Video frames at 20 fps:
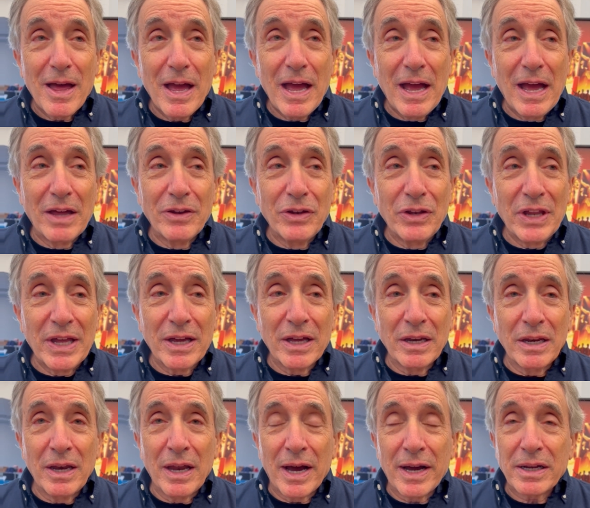And
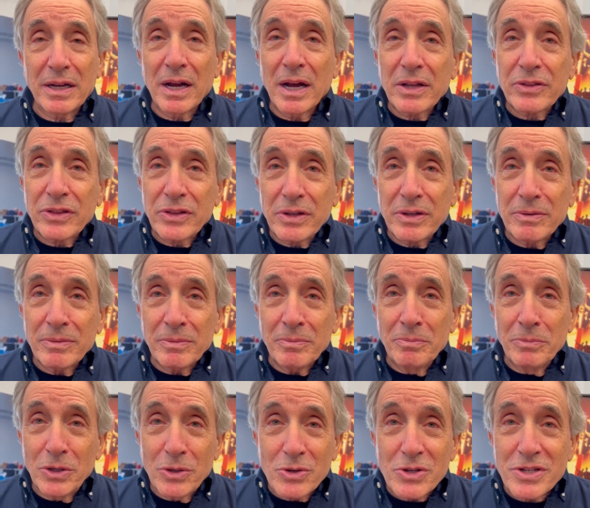then I got the
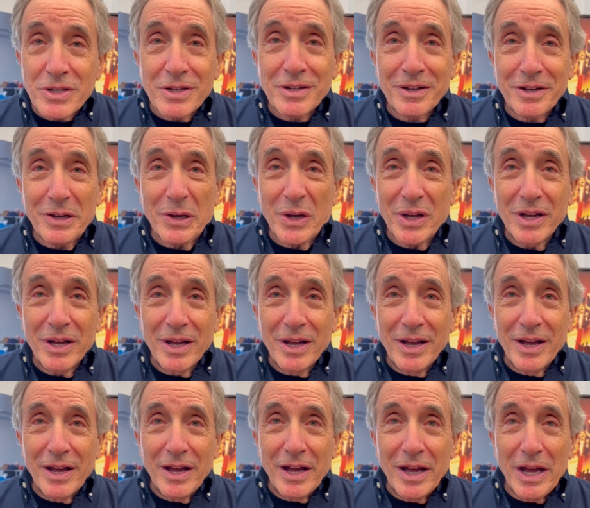music
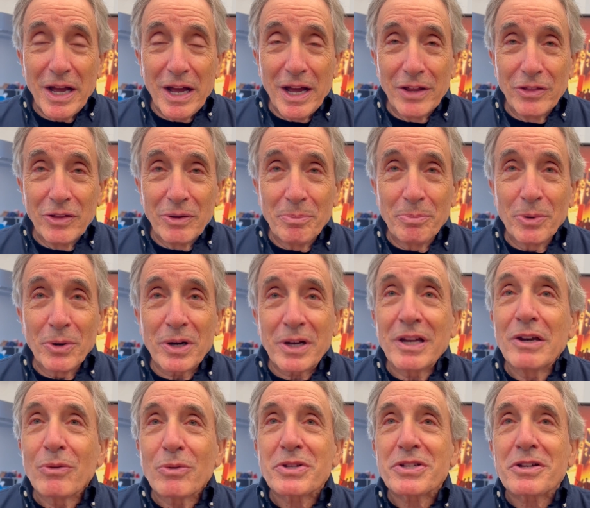and the book,
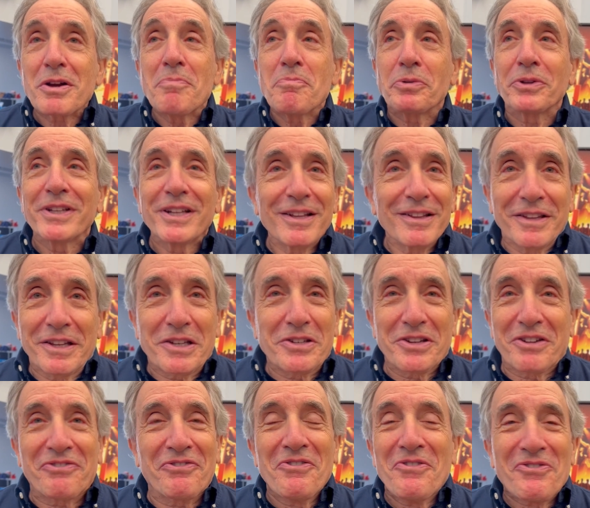and it was completely
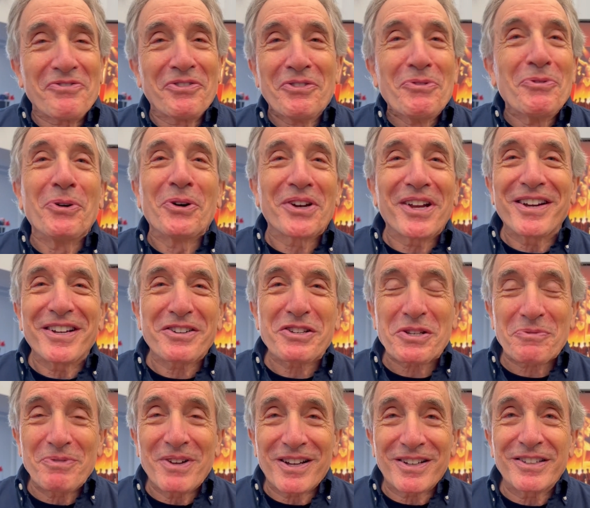different from what I
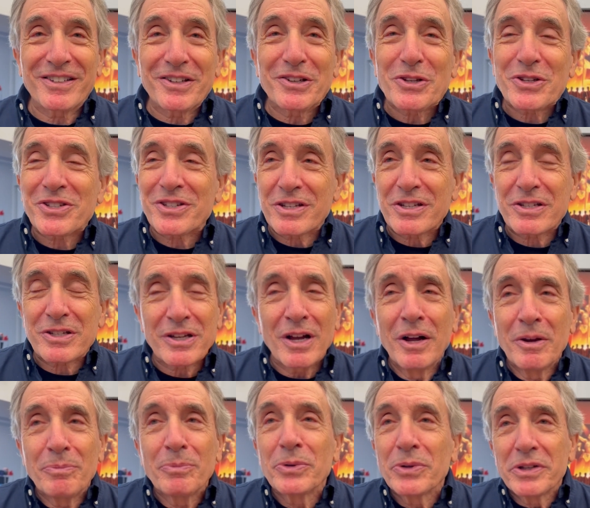expected. It's this
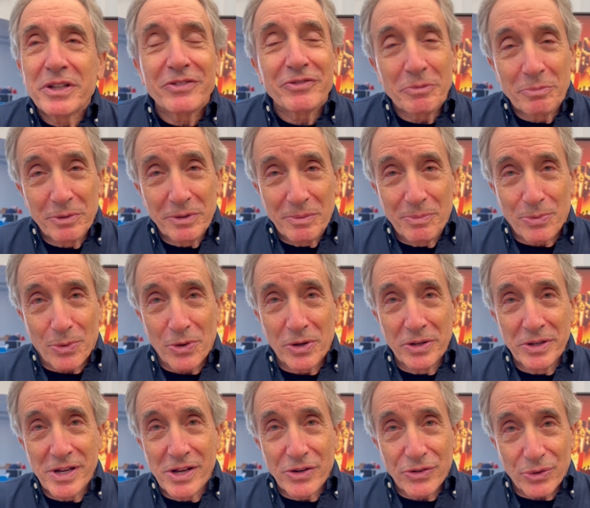unbelievably
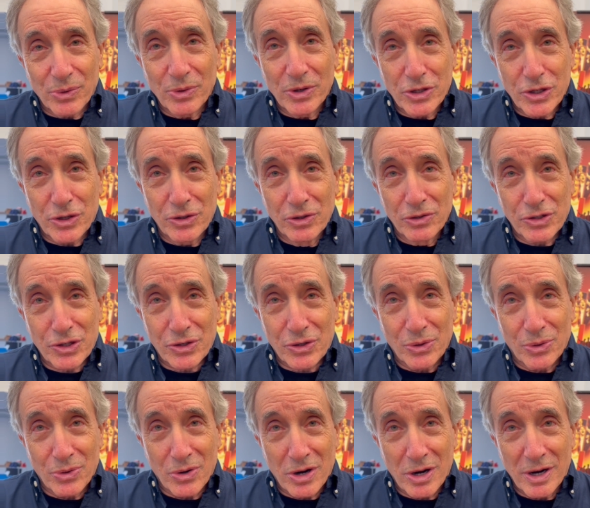brilliant original
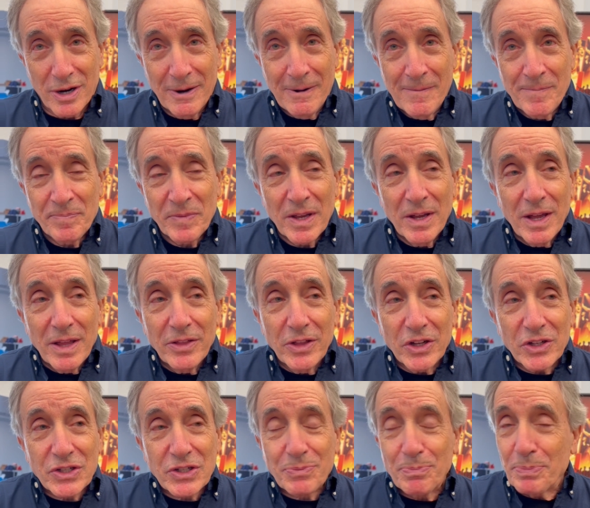score
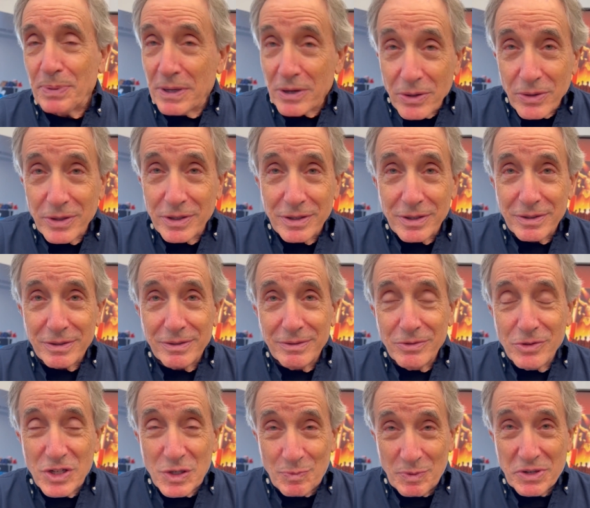that's period
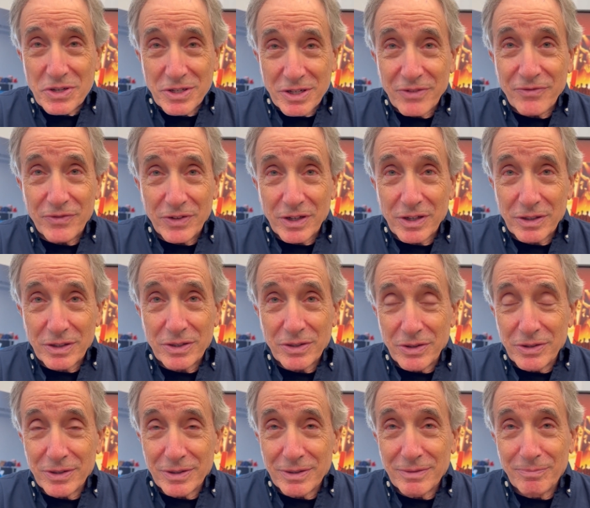specific to
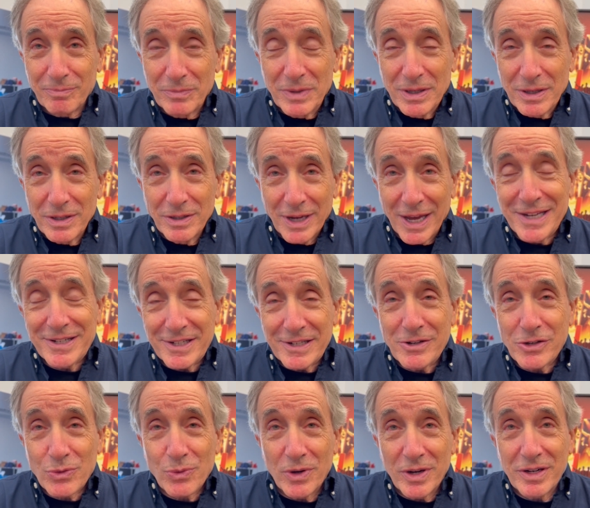the
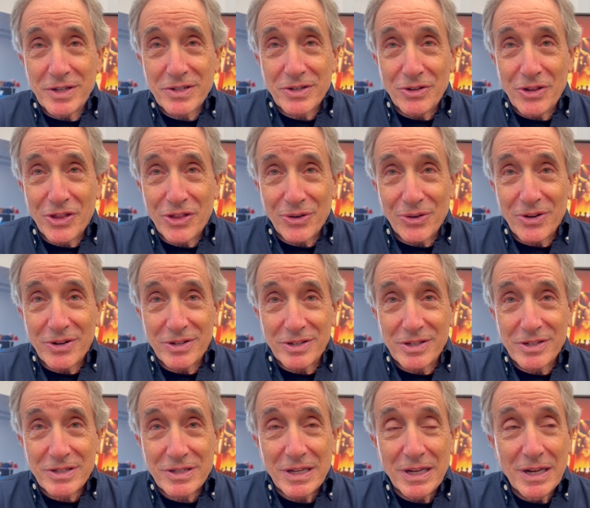1920s and
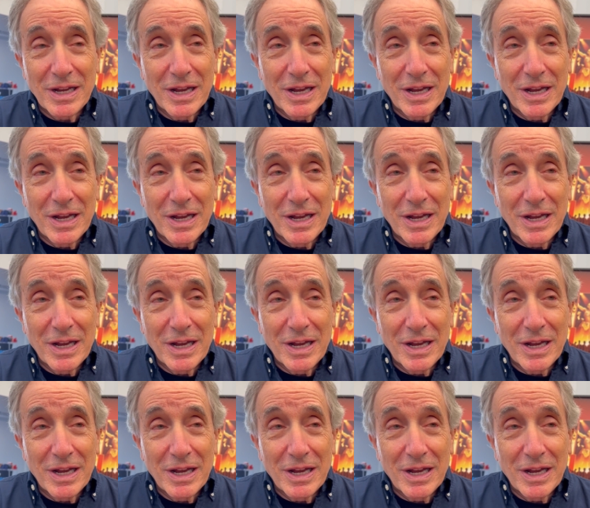30s